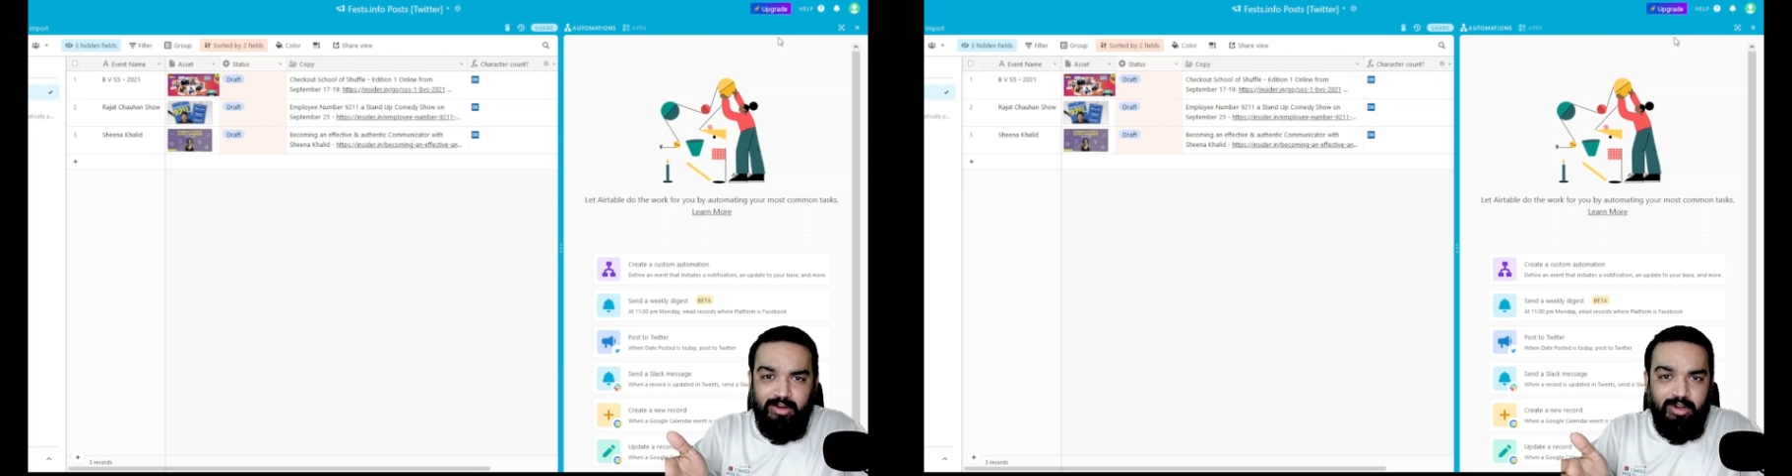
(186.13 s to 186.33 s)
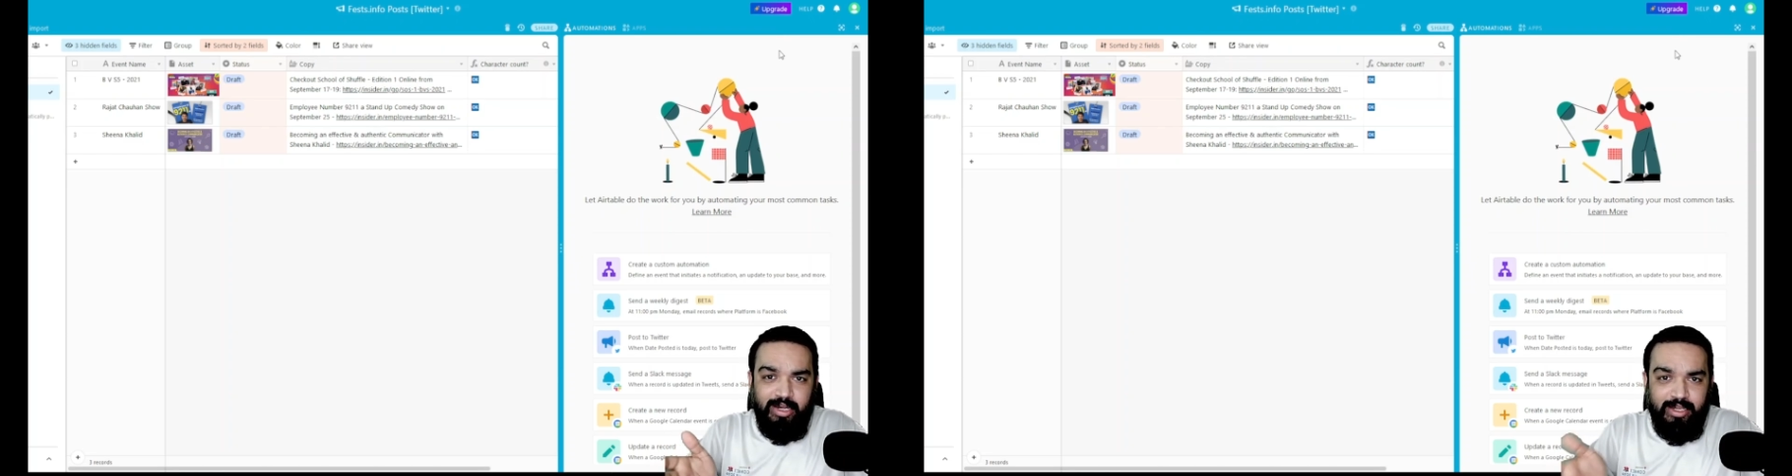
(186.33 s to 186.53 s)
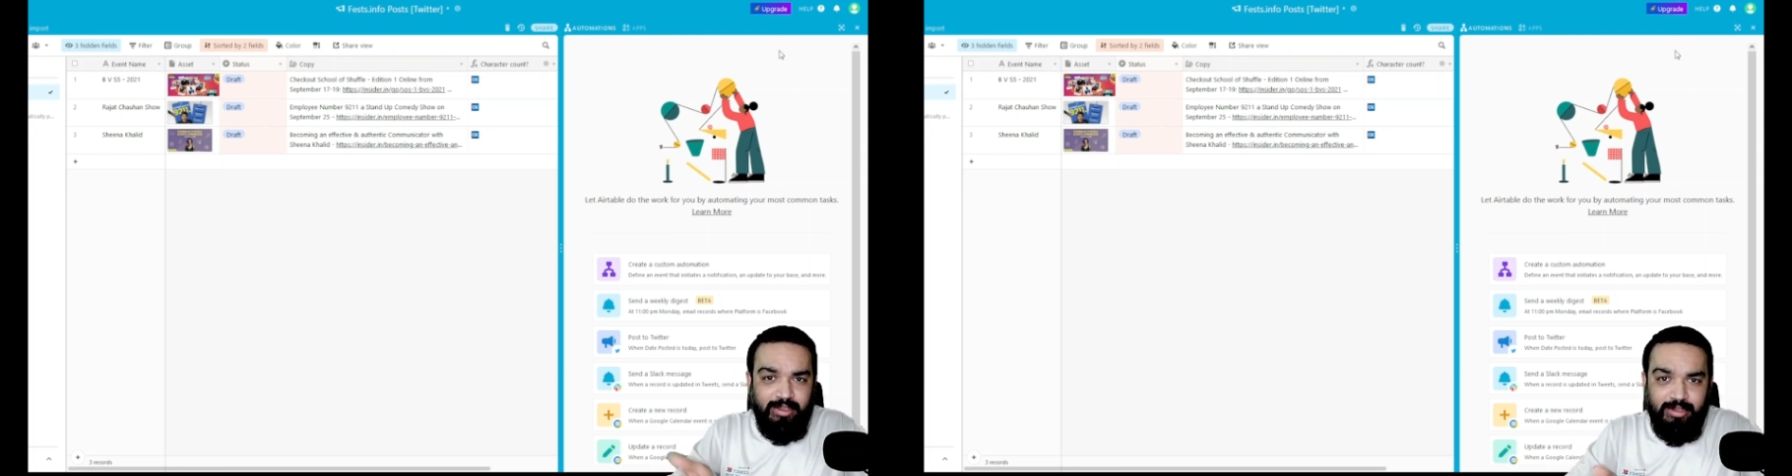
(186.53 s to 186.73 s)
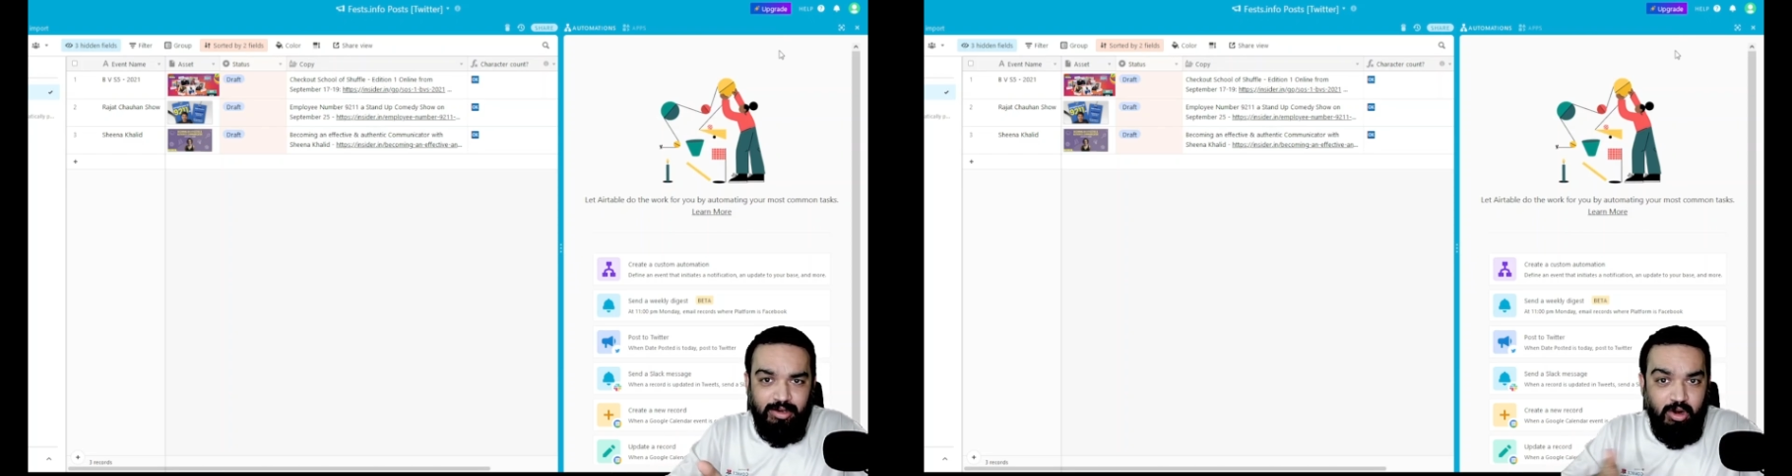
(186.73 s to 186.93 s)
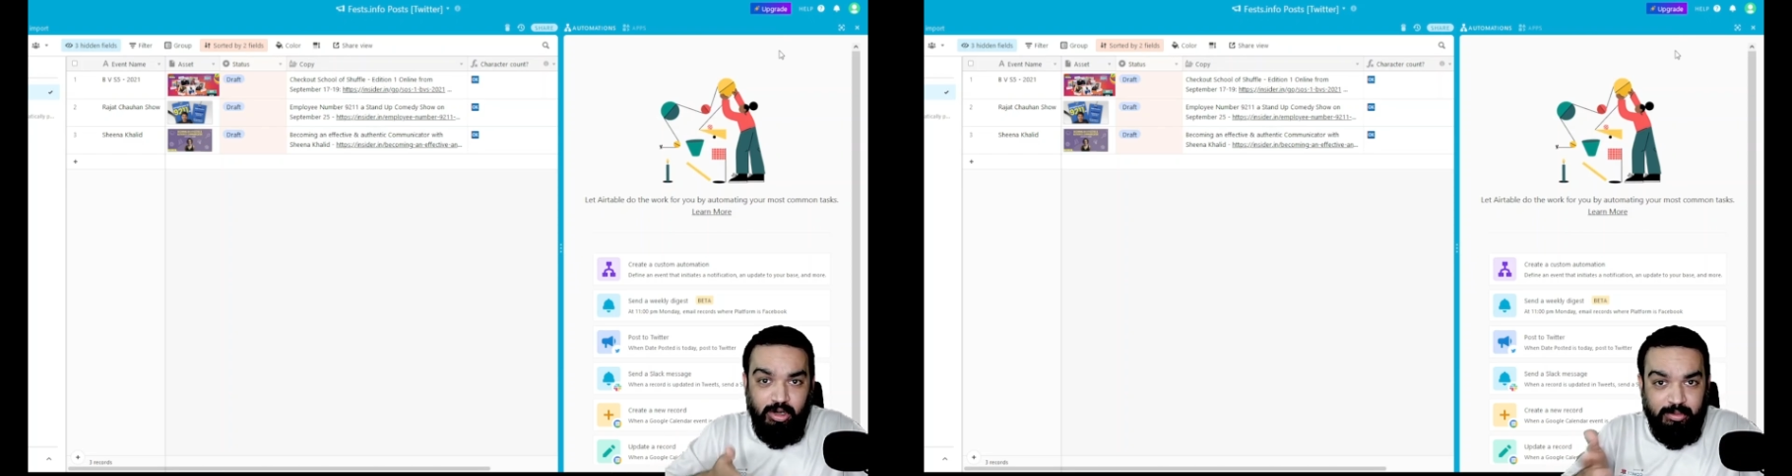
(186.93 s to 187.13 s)
any other
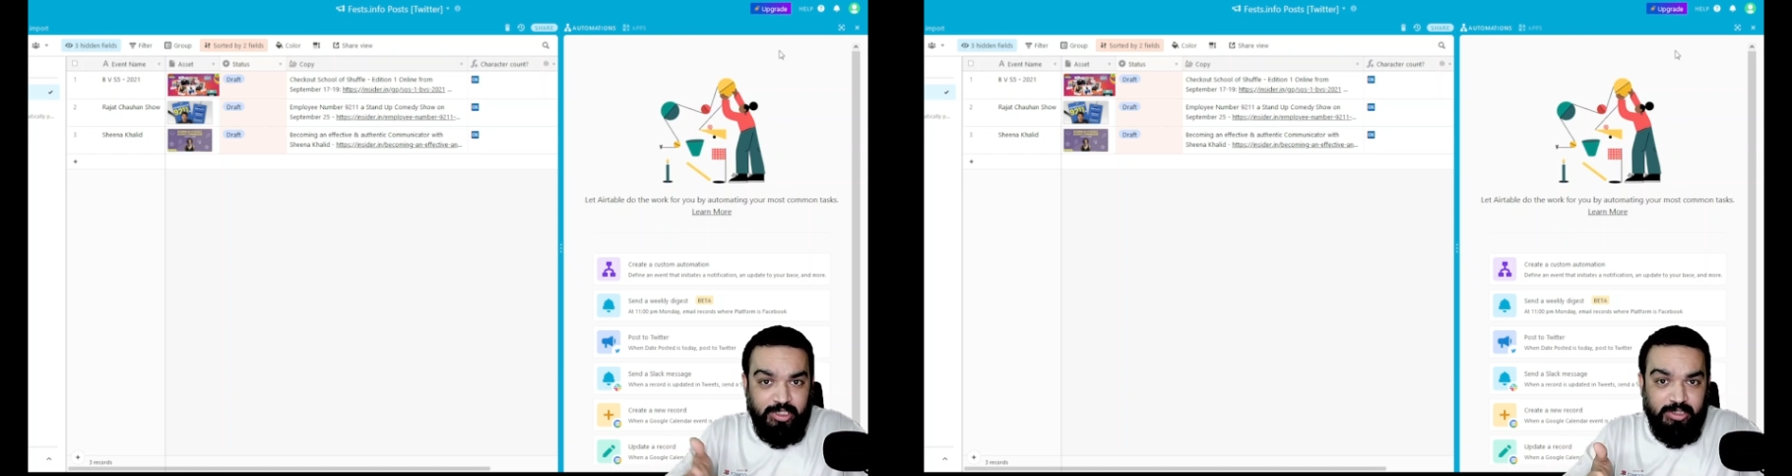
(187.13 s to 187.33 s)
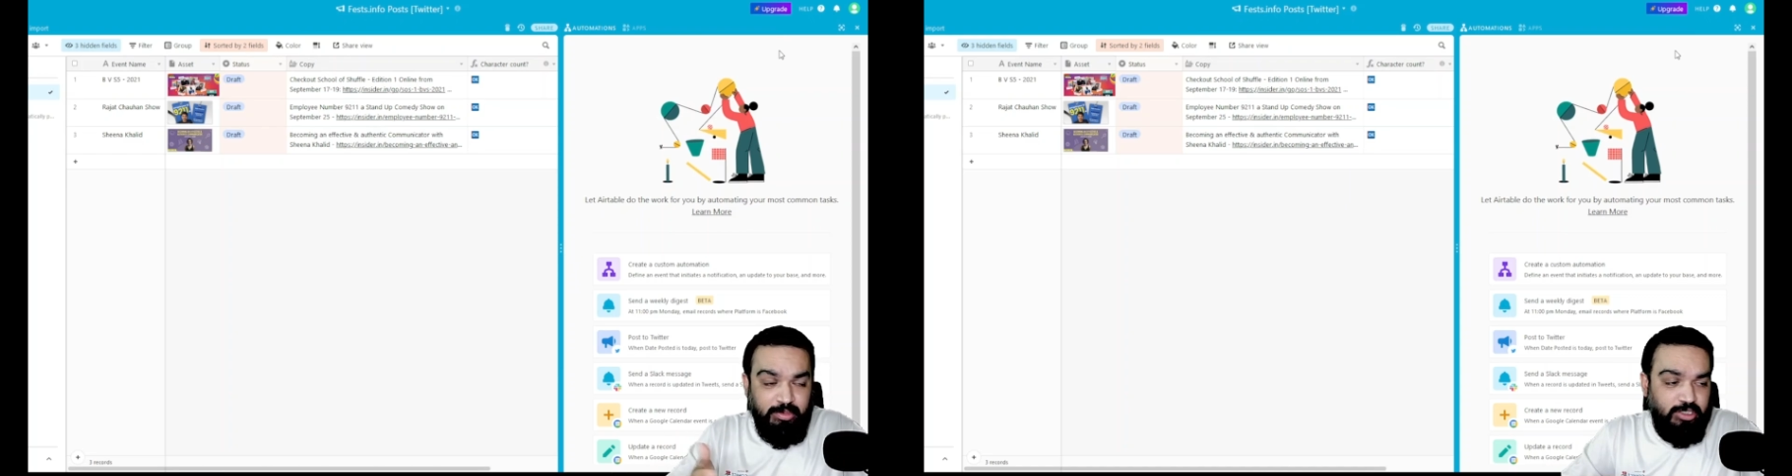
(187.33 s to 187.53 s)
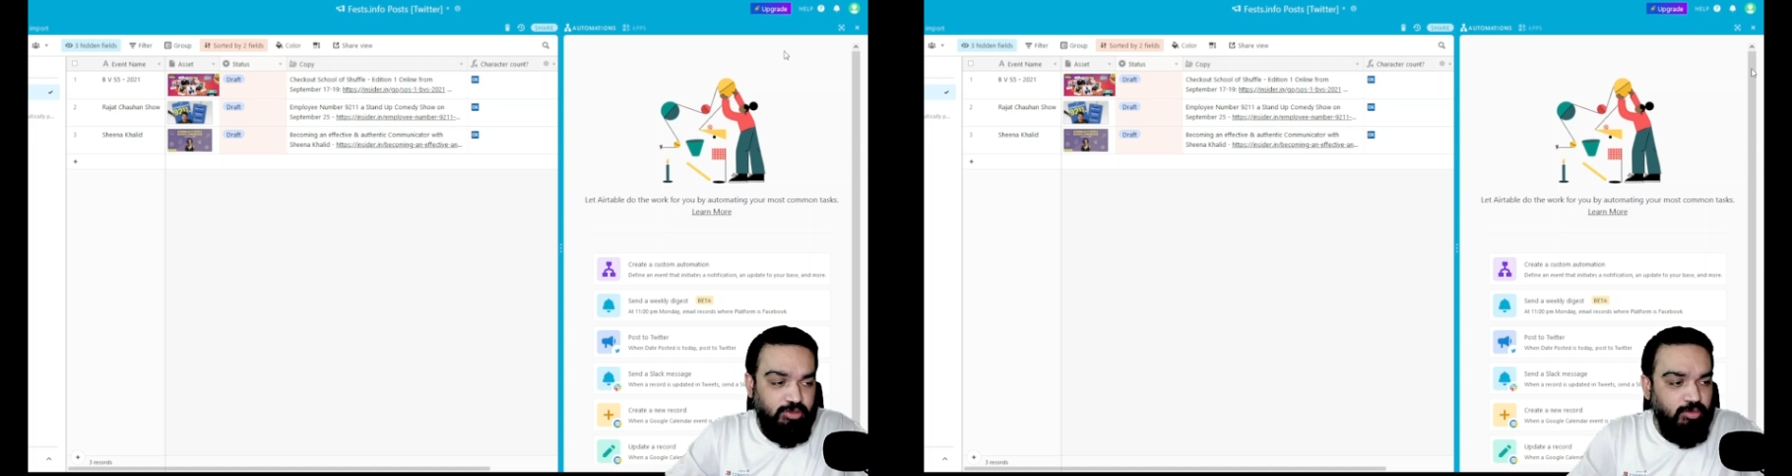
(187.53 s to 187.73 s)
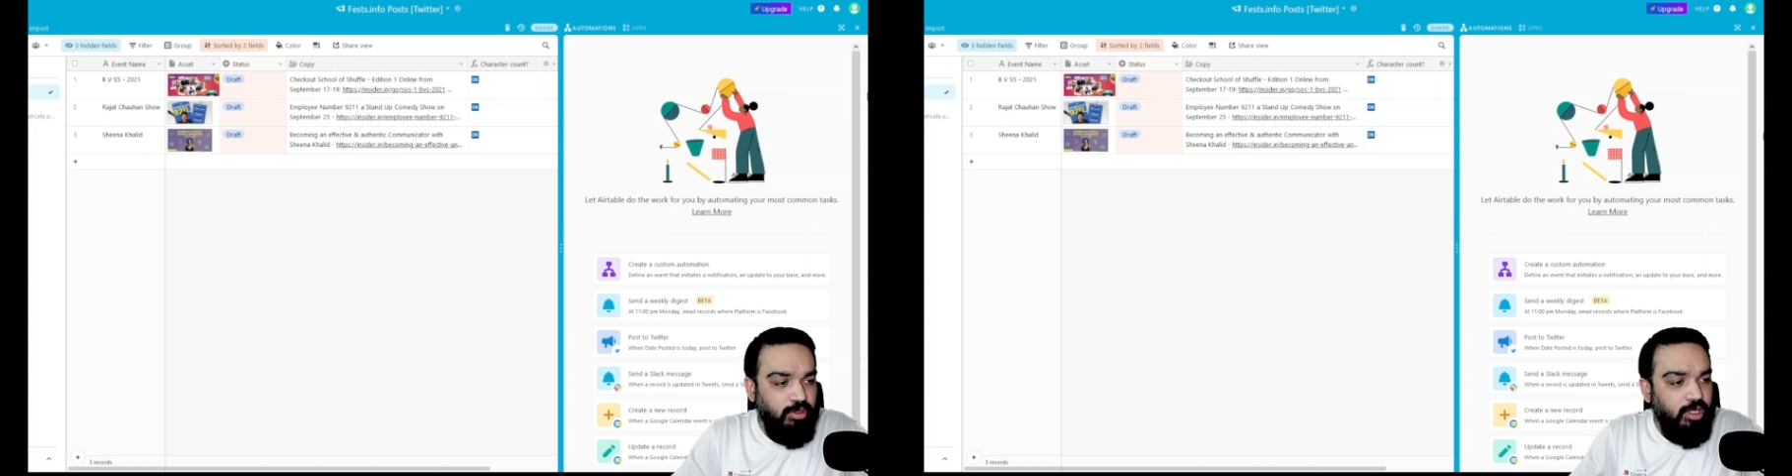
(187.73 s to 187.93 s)
automation based tool.